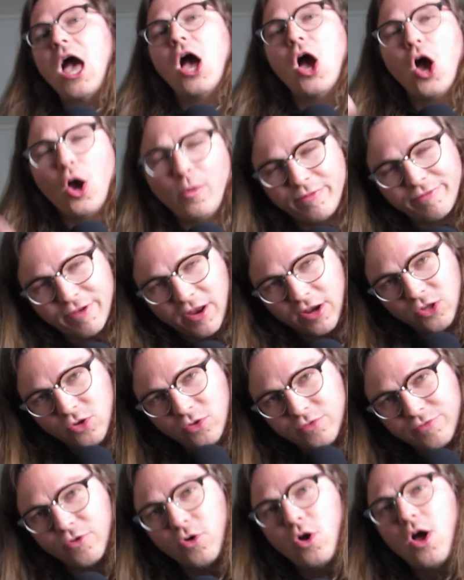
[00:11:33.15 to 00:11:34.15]
Hope you found it
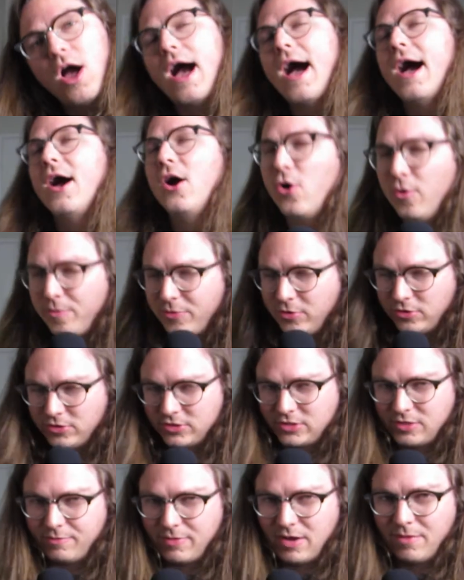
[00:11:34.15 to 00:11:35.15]
useful. I hope you learned
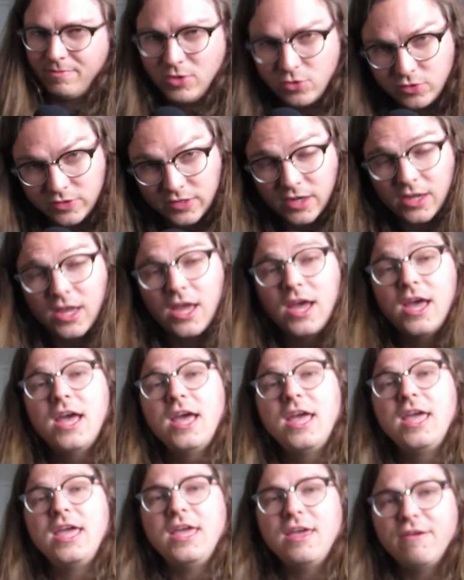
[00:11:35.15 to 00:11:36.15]
something about music.
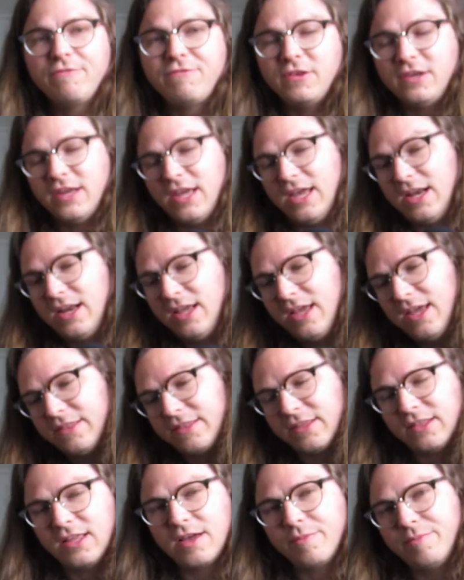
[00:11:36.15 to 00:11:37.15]
If you did, hit
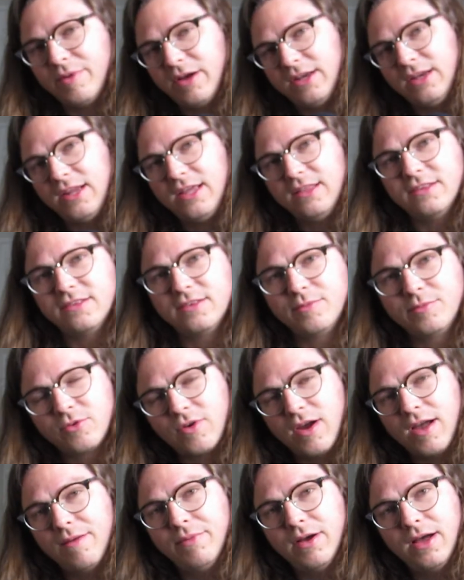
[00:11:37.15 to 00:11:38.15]
the like button, hit the
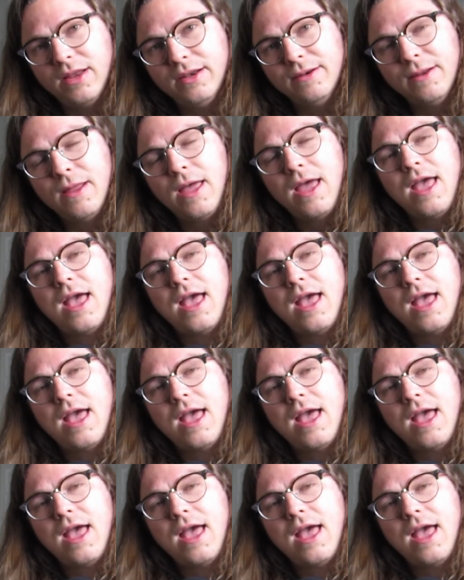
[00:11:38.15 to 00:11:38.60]
subscribe button.